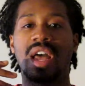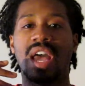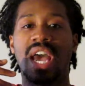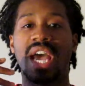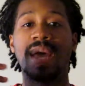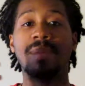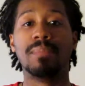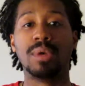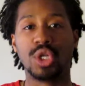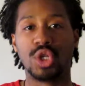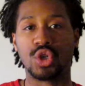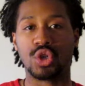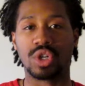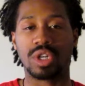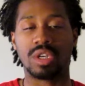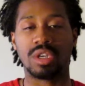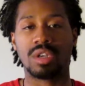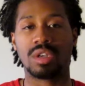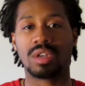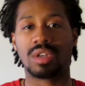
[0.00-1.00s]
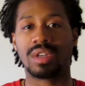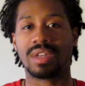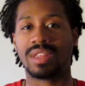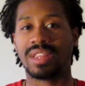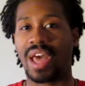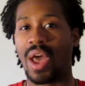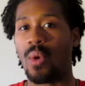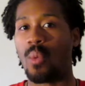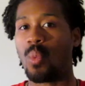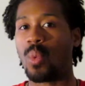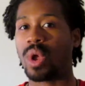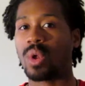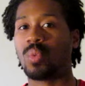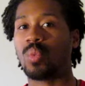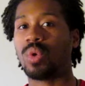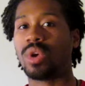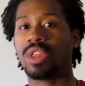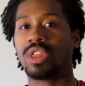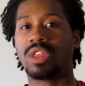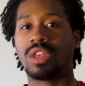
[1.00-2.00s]
imagery that
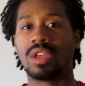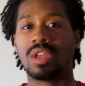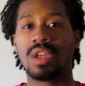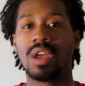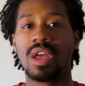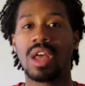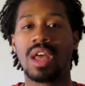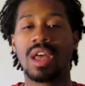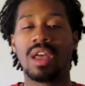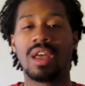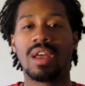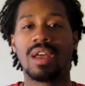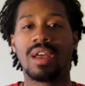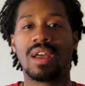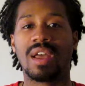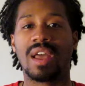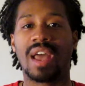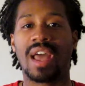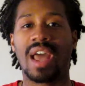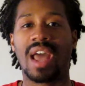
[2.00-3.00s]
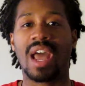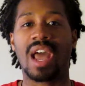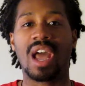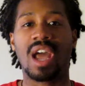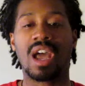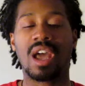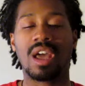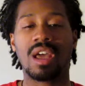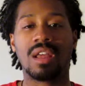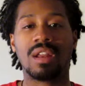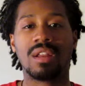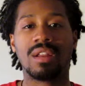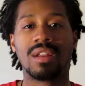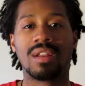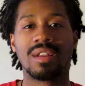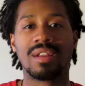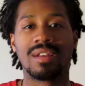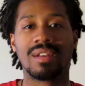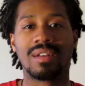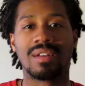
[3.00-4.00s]
went with it. And
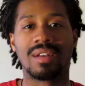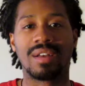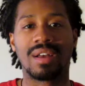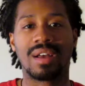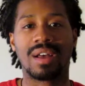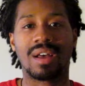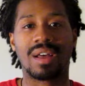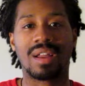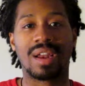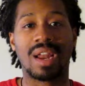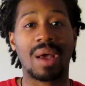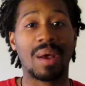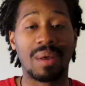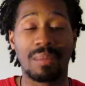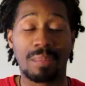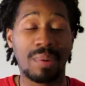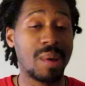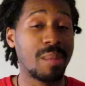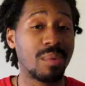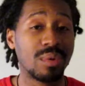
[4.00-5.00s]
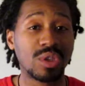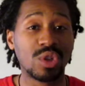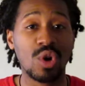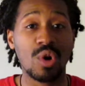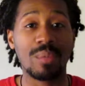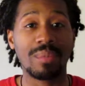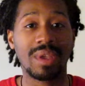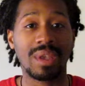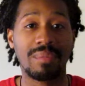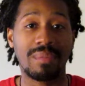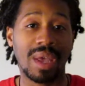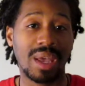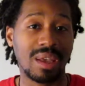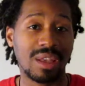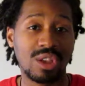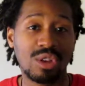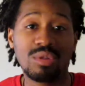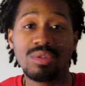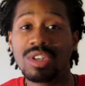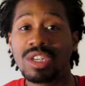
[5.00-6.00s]
people told me, mate,
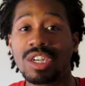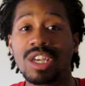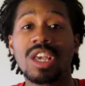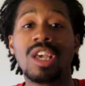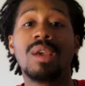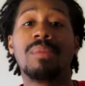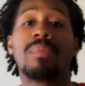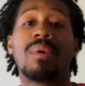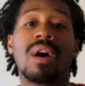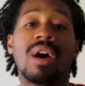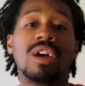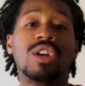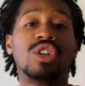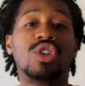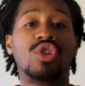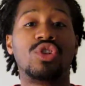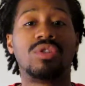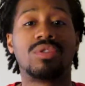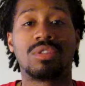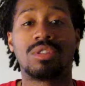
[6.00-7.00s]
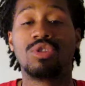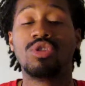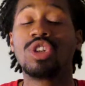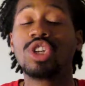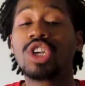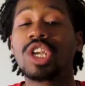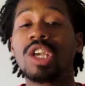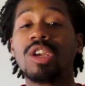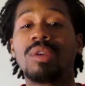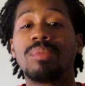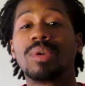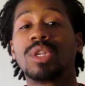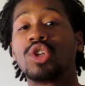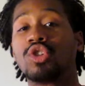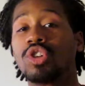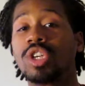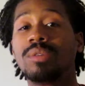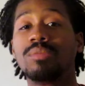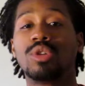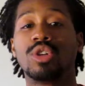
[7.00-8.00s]
you should keep a
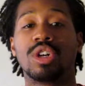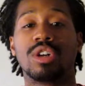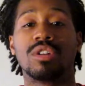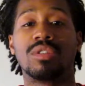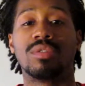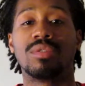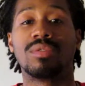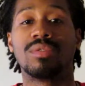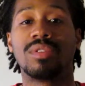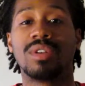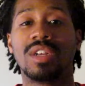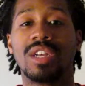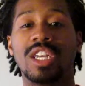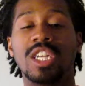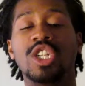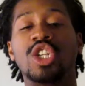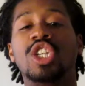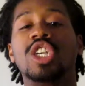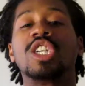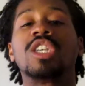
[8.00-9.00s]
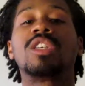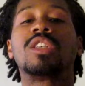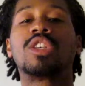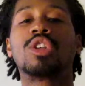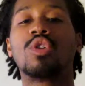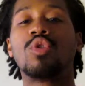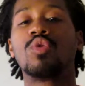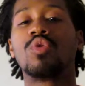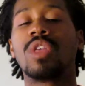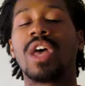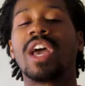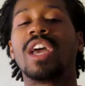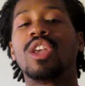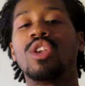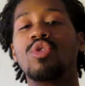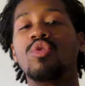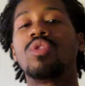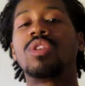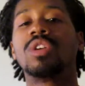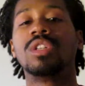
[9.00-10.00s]
dream journal just so that
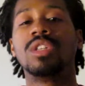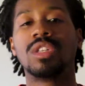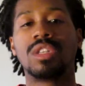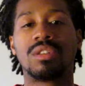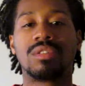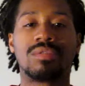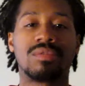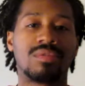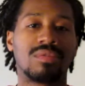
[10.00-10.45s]
you can